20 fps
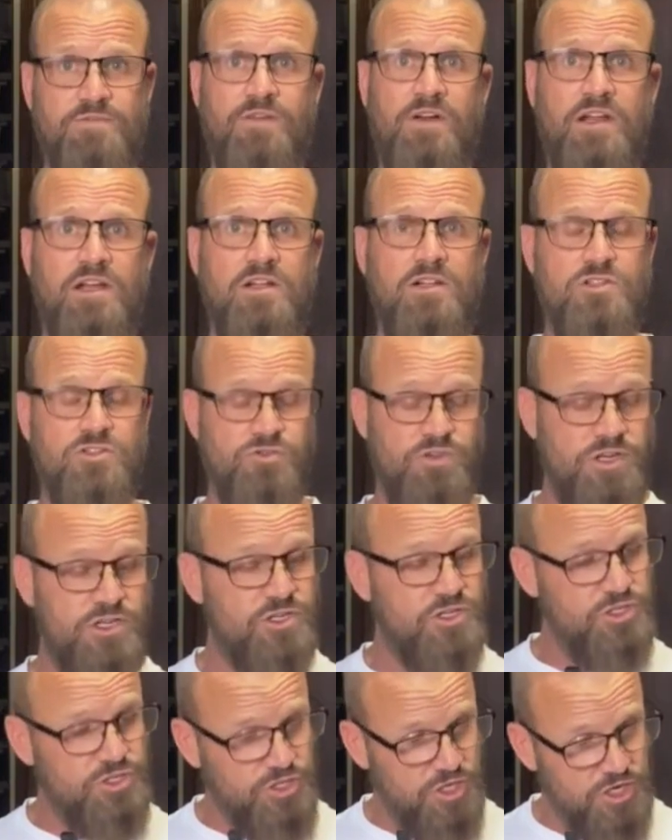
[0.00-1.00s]
follicles
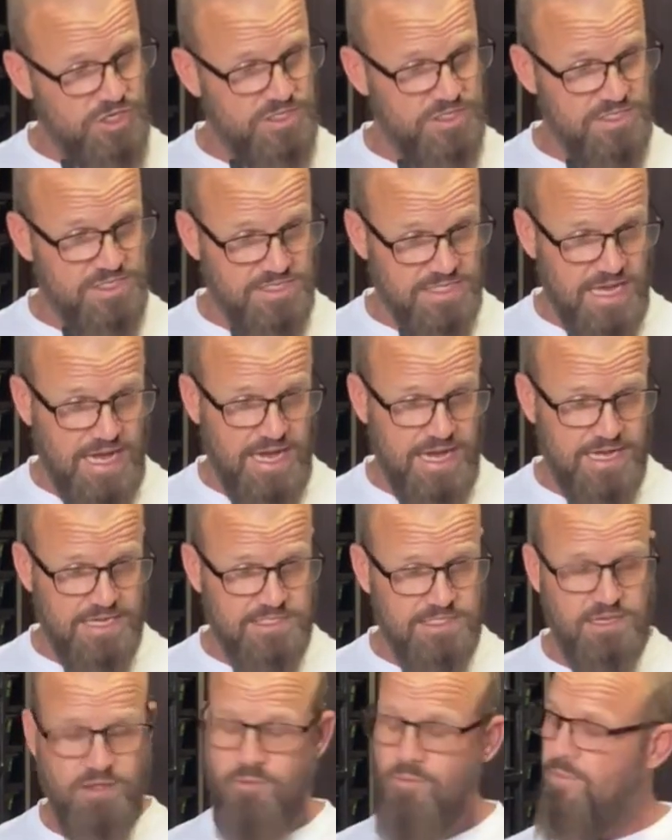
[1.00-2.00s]
reach a certain
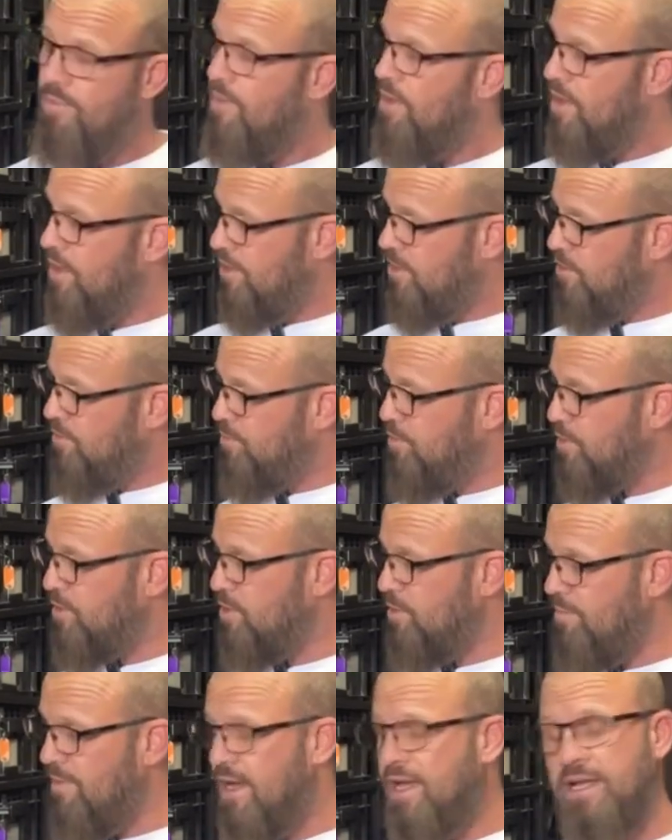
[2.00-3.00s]
size, you put
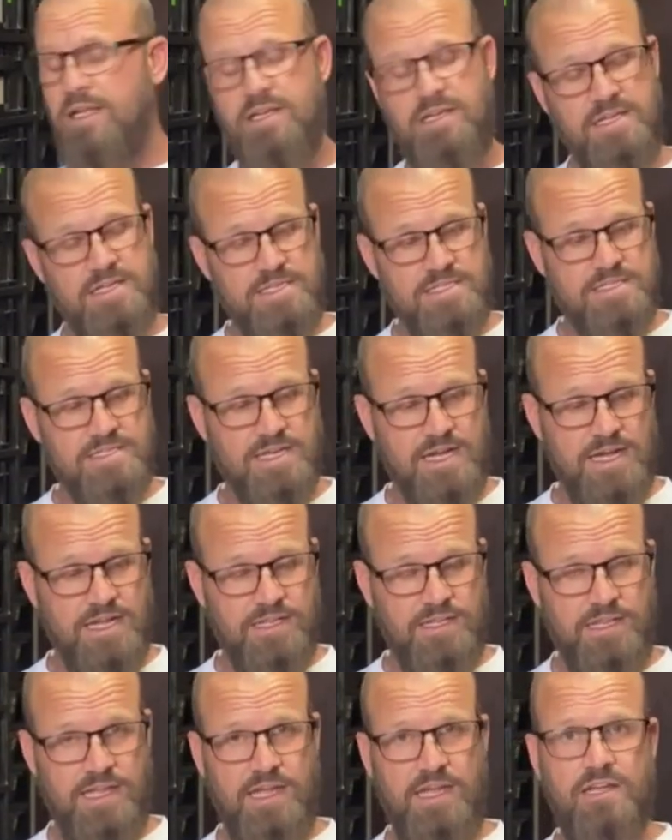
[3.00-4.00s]
the male
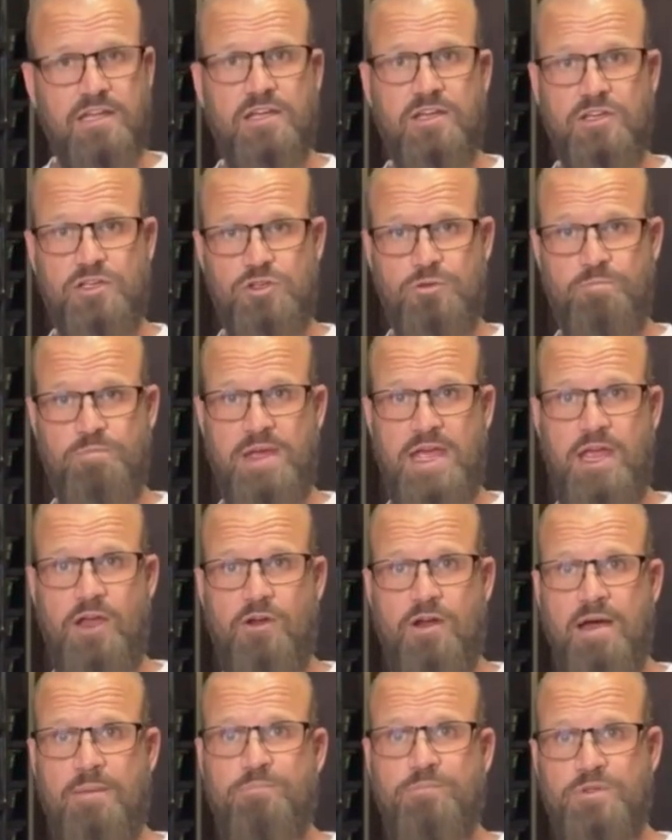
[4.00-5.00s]
inside there because you
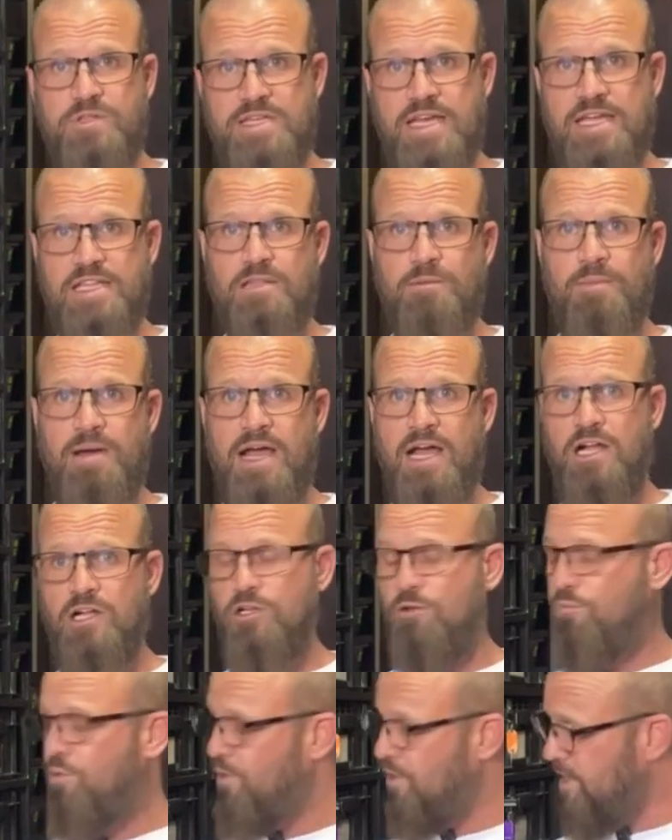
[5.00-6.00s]
pair up, you take the male,
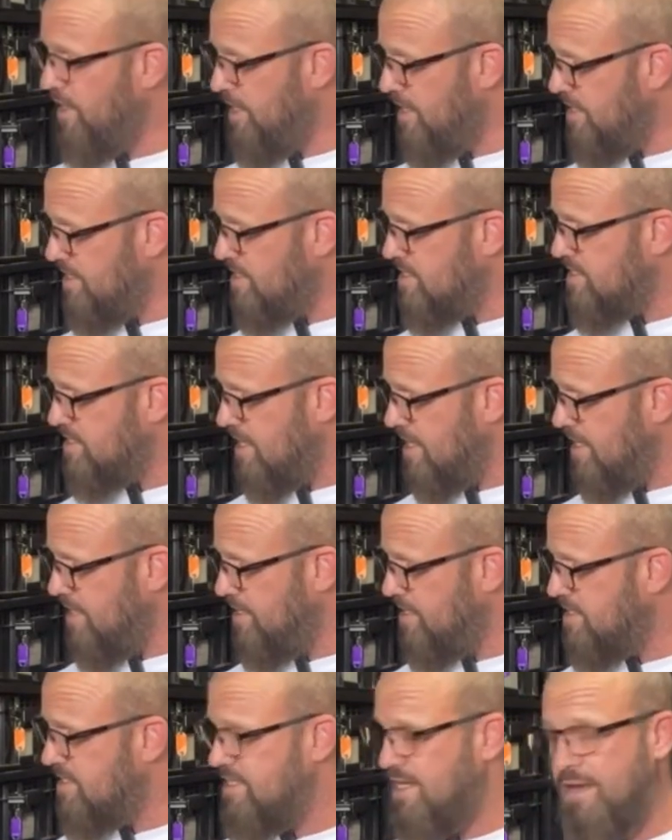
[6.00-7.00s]
you put it in the
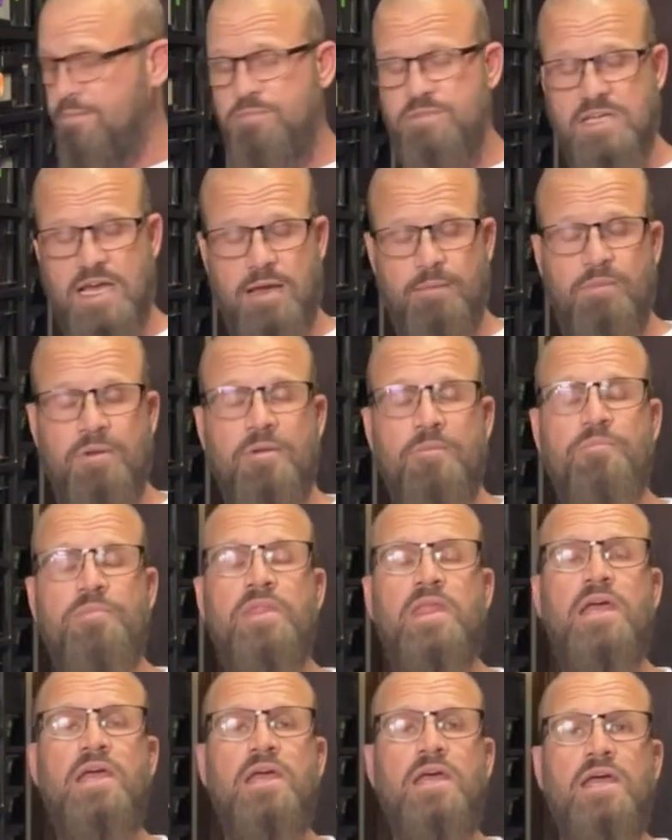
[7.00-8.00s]
in the same tub,
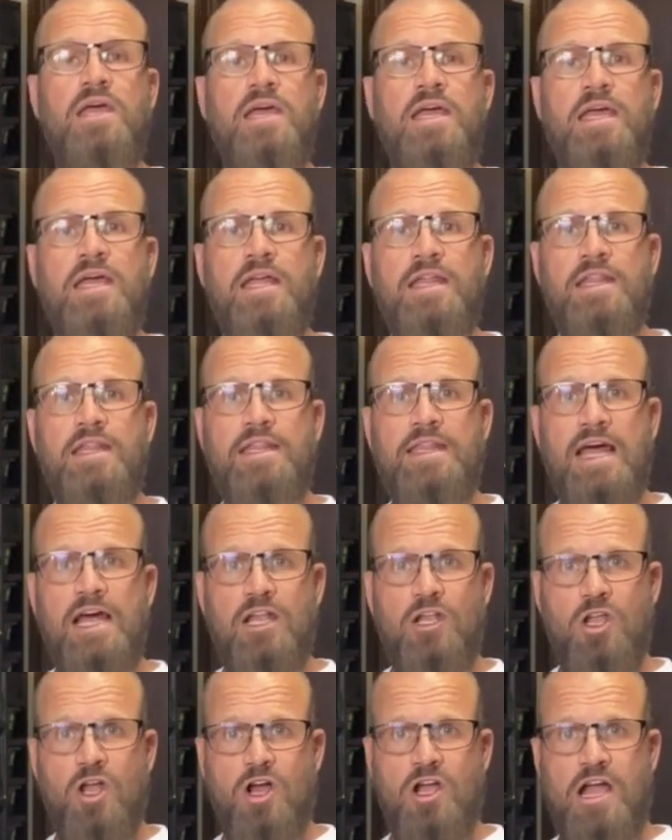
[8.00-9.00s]
they
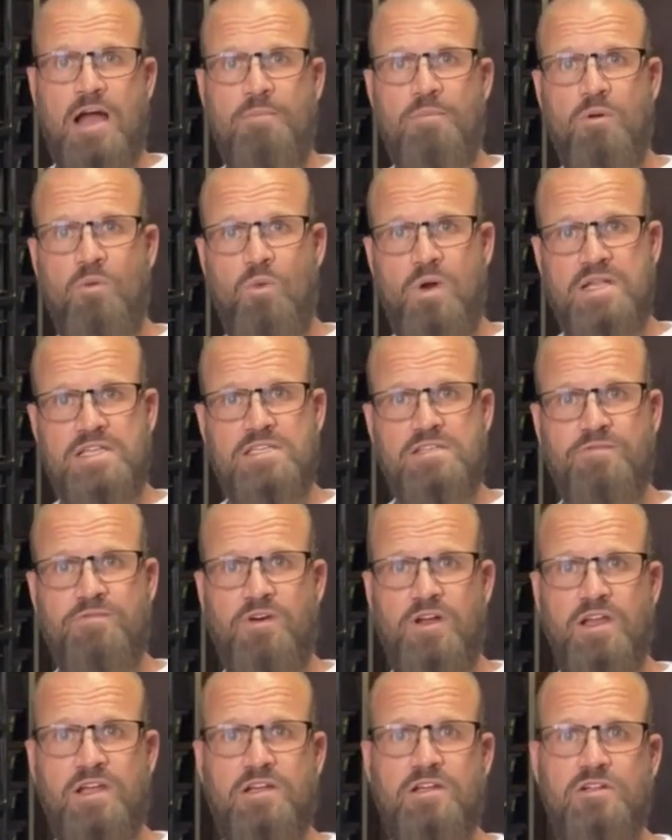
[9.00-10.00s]
lock up, and once the
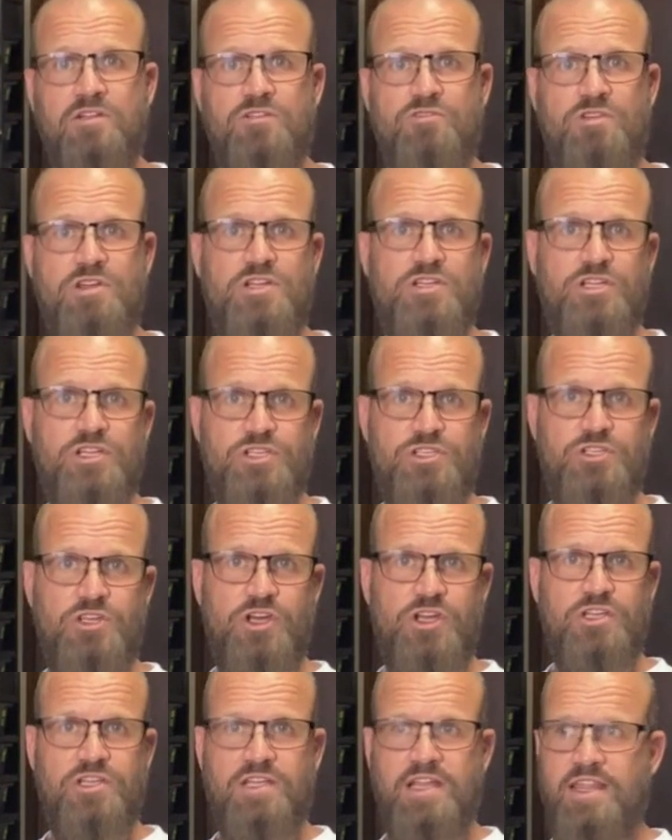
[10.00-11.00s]
follicles reach a
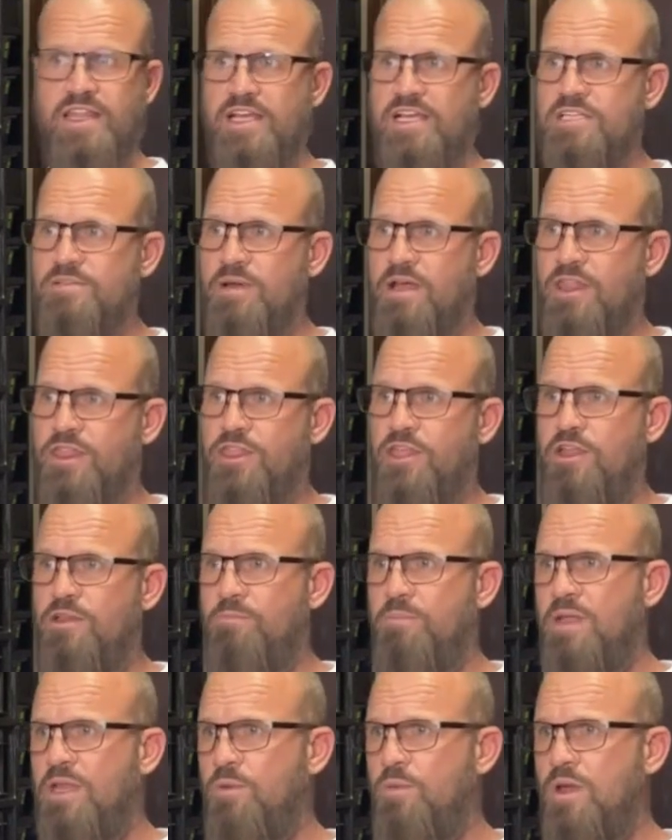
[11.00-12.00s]
certain, I think it's about 30,
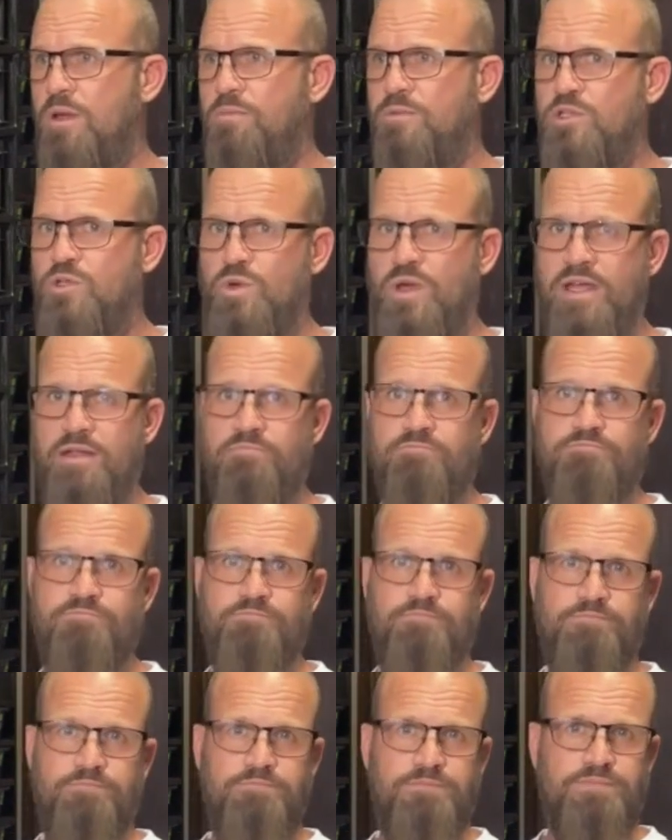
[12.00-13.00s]
anywhere between
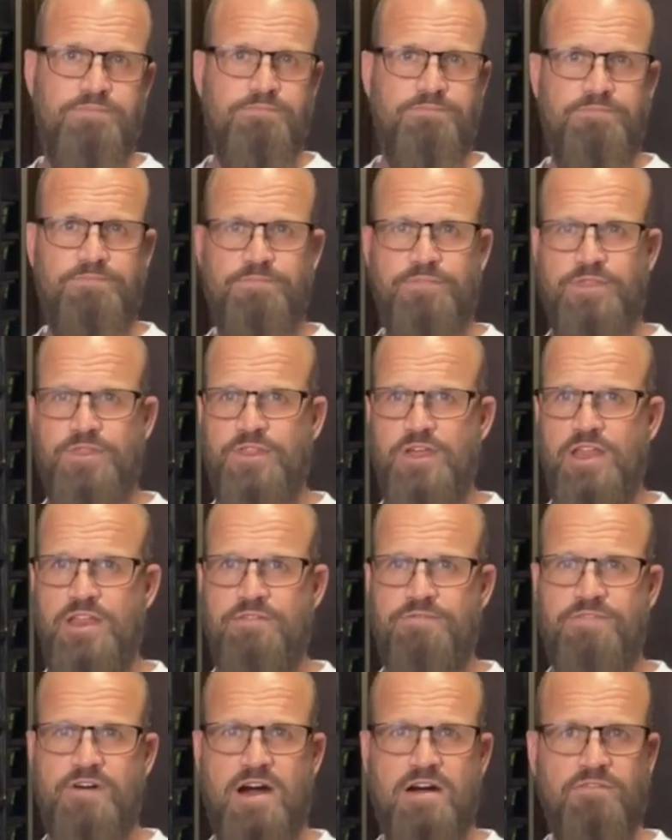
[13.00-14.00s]

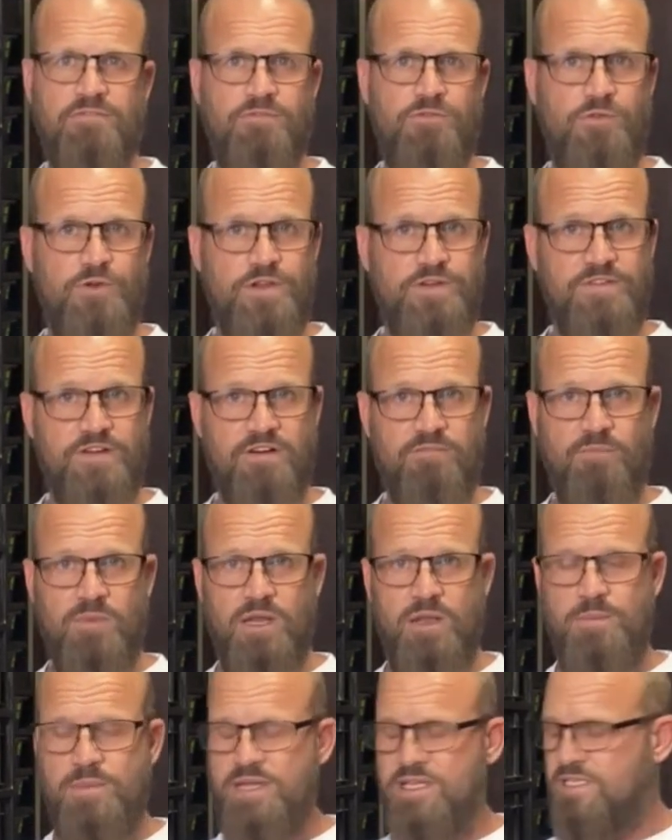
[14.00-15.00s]
35 and 45
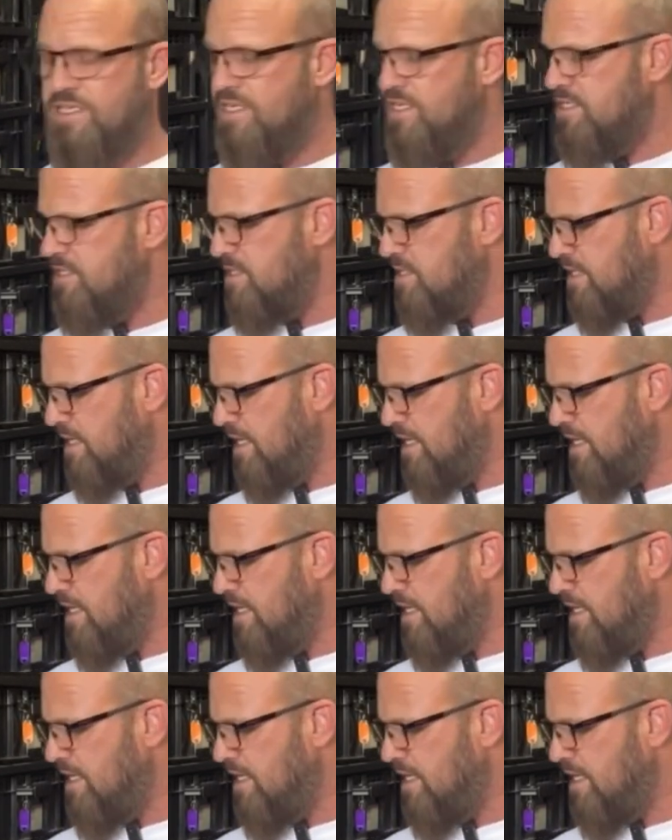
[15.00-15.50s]
millimeters